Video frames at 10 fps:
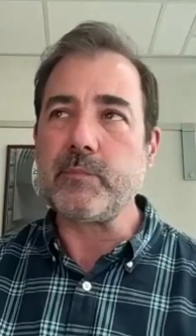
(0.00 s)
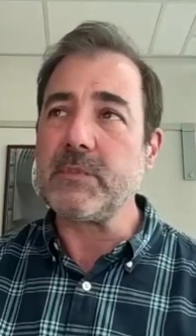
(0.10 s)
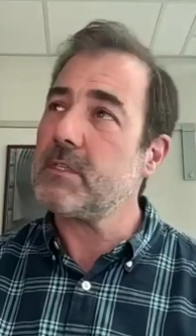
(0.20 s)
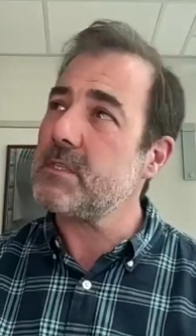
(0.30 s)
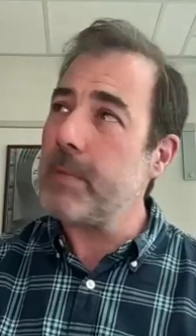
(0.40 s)

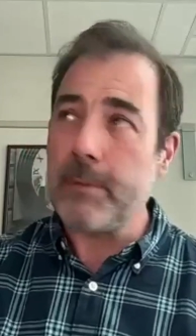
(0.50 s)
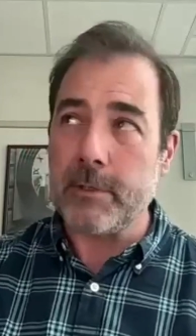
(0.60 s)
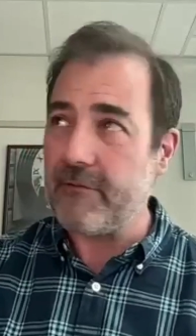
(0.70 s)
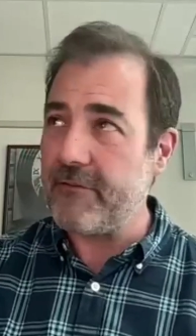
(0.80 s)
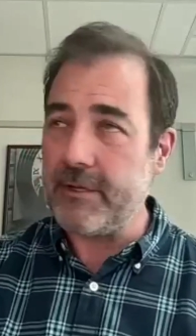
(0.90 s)
Some people in
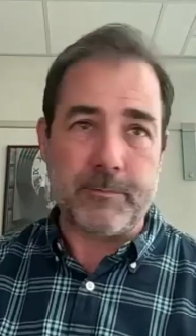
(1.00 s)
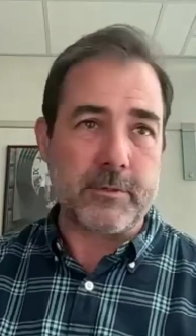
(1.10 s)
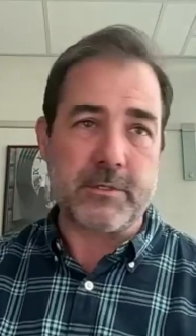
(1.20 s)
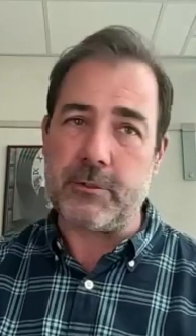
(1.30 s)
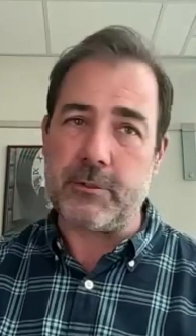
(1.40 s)
our field
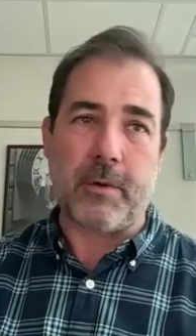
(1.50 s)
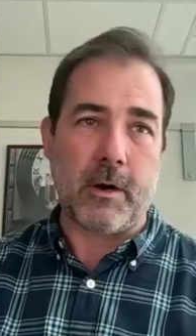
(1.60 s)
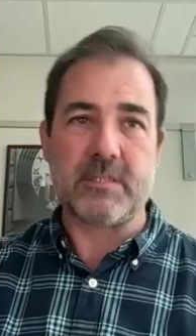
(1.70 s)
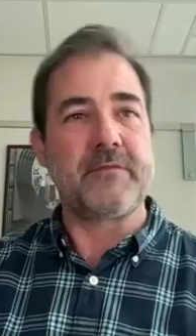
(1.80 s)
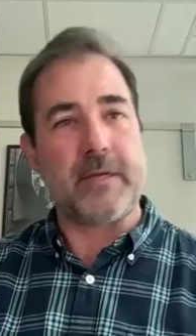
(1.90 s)
pursue
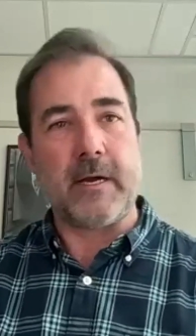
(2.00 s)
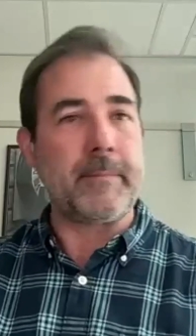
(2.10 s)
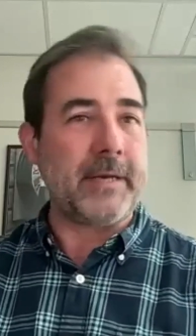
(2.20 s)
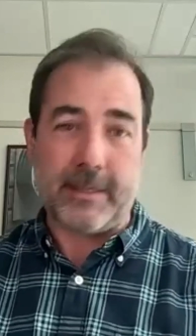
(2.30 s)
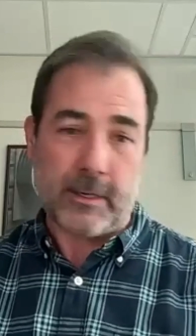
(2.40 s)
parts of the
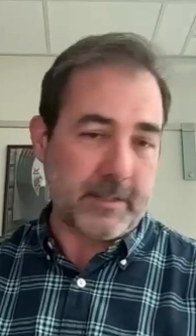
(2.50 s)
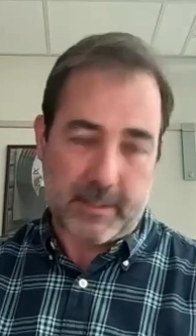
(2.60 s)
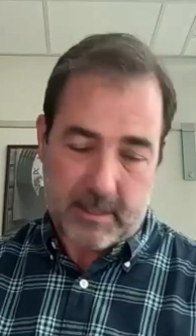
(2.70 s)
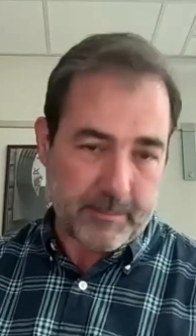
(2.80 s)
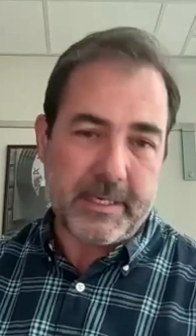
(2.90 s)
company that aren't the
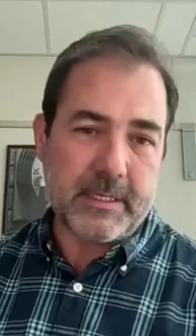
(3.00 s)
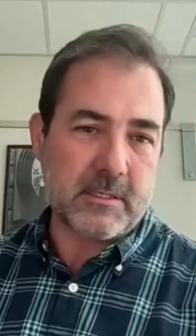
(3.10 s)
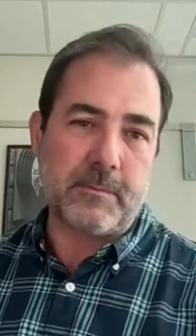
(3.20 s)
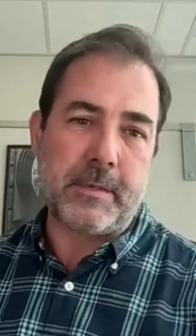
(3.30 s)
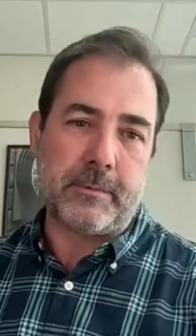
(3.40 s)
company.
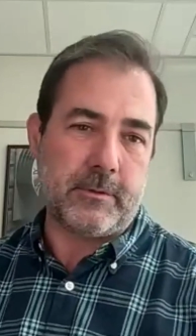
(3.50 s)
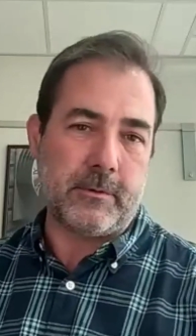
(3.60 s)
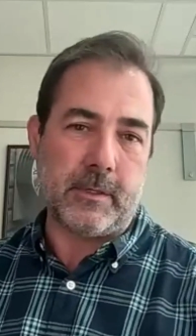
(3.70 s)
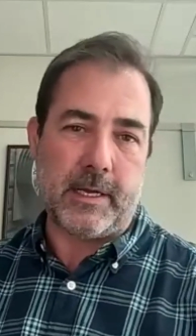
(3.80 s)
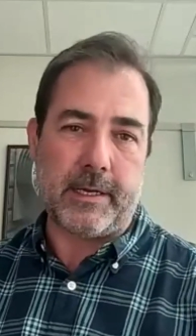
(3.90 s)
So people who
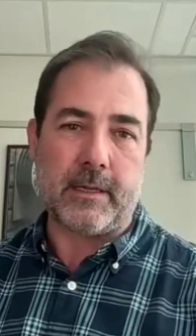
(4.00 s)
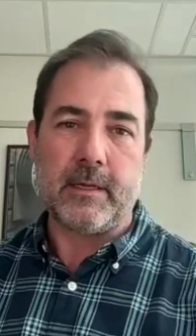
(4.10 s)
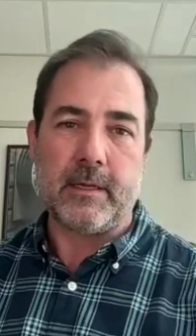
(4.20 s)
are like